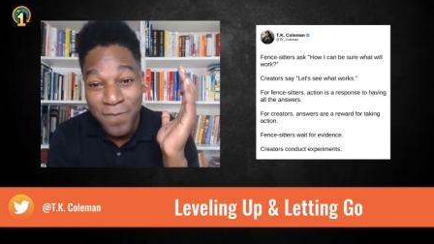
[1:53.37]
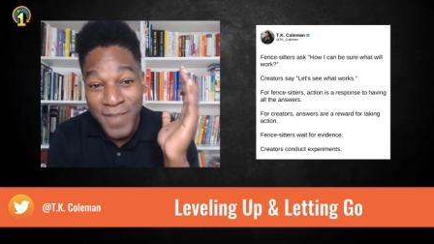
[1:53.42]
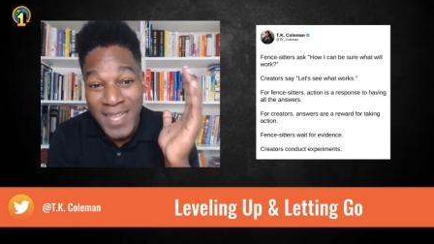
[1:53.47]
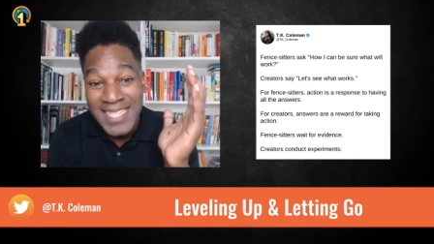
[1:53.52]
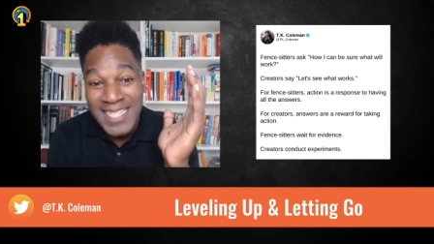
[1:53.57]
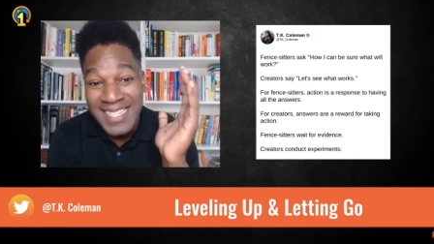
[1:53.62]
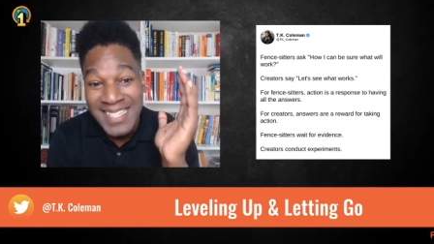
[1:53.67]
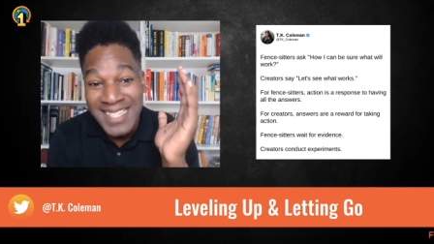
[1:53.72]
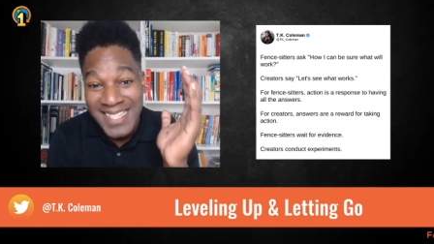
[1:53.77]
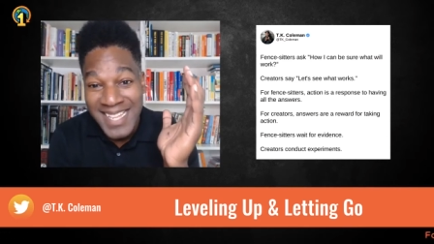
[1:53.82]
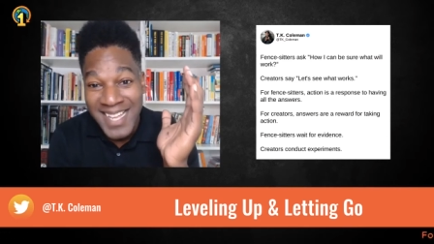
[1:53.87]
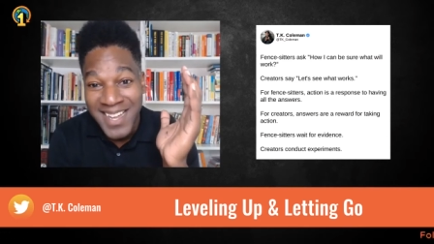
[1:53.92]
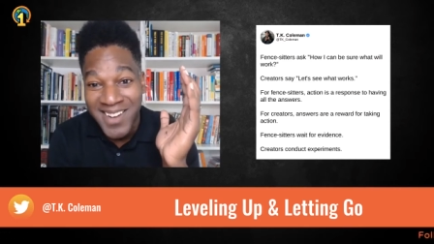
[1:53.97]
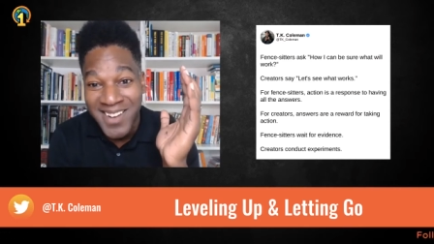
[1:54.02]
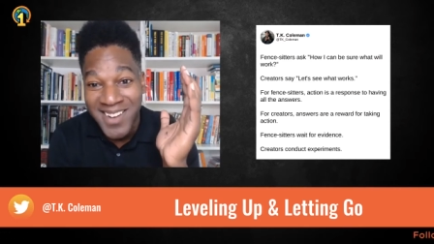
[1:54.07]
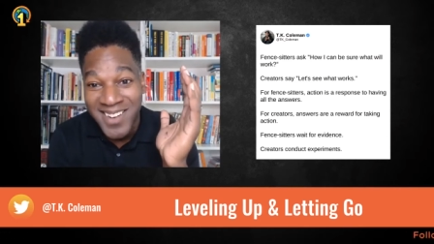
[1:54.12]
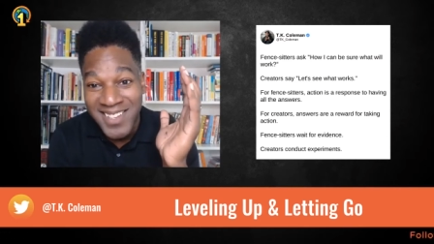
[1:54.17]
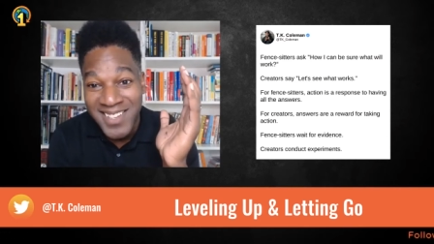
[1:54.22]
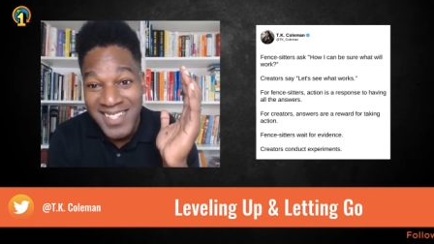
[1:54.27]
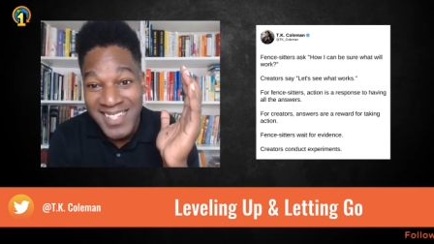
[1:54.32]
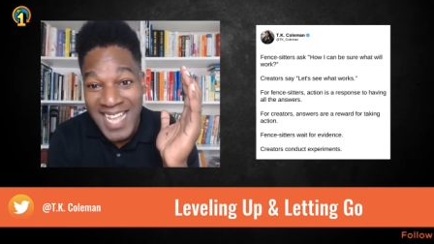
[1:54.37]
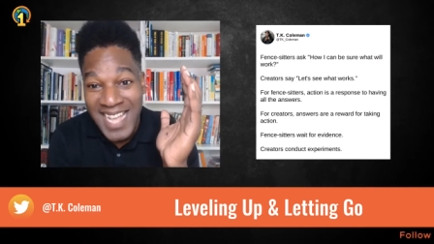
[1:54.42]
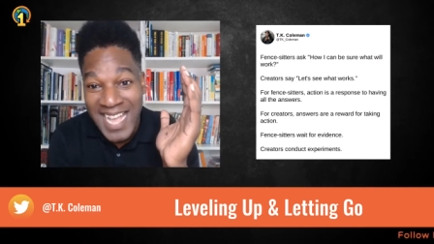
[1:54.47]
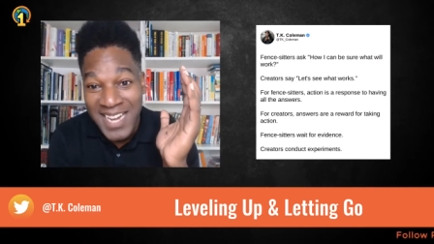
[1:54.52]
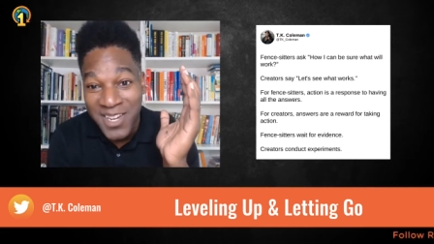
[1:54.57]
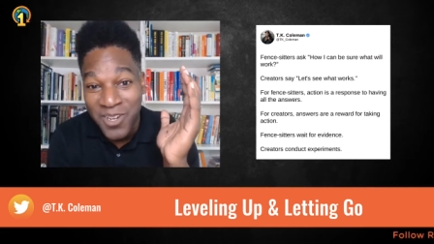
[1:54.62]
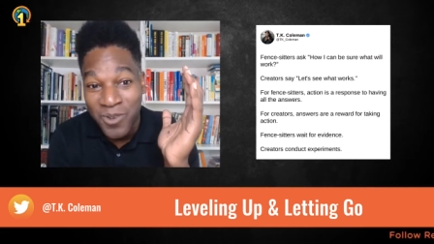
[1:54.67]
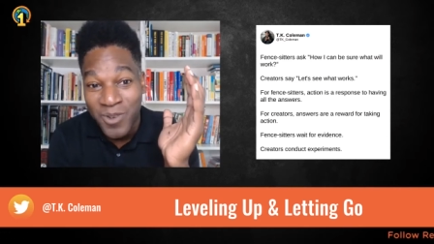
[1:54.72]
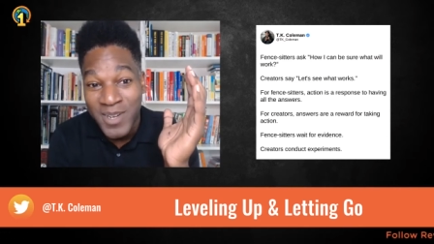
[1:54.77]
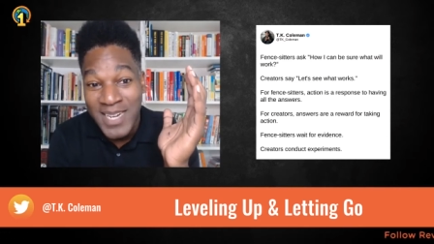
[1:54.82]
fence sitters
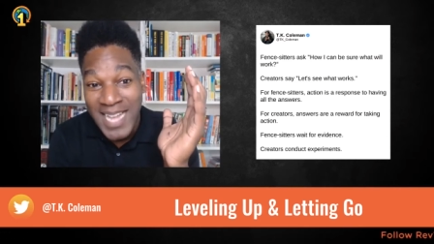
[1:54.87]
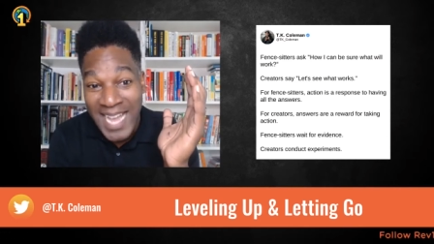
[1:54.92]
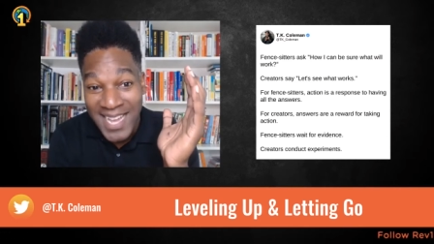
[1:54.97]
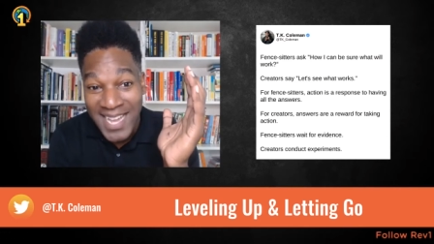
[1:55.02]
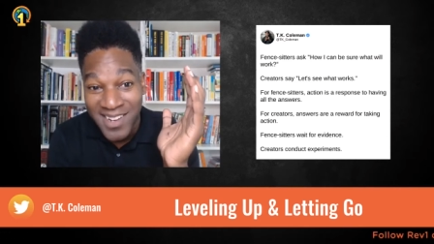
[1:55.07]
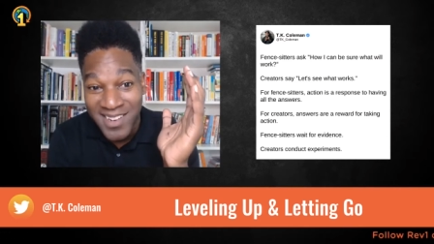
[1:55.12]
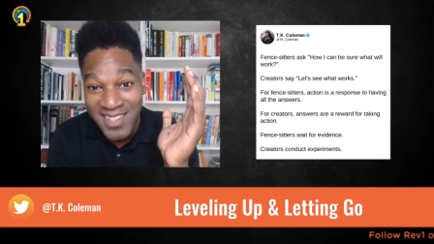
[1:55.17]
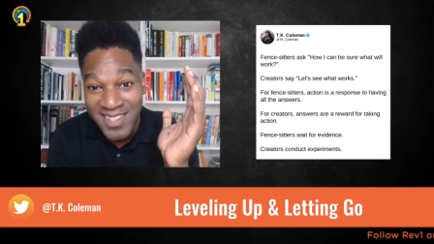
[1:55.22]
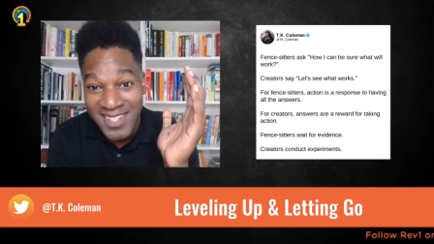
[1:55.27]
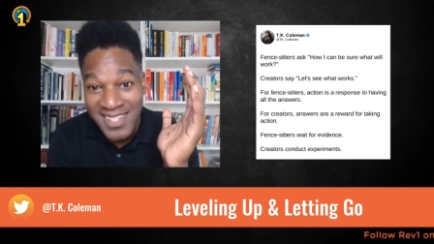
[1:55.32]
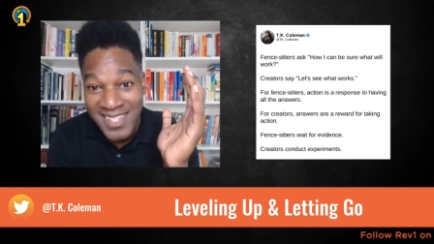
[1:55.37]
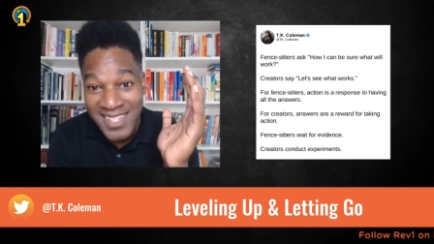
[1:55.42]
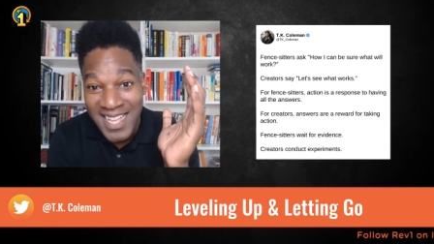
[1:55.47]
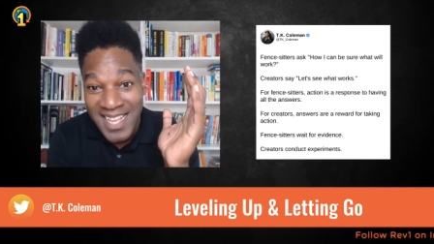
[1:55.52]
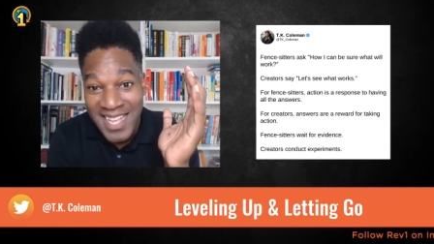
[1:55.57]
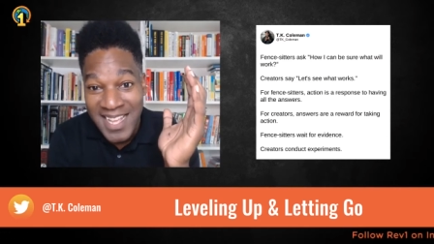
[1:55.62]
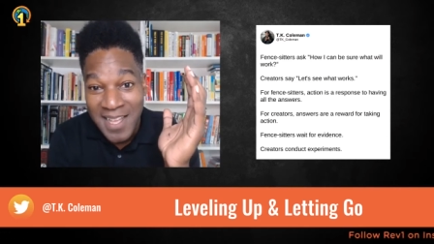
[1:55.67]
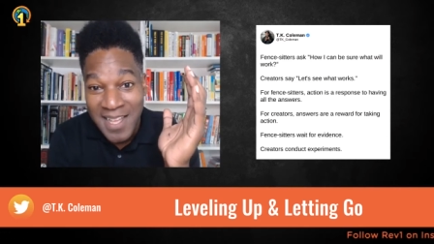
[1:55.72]
and creators.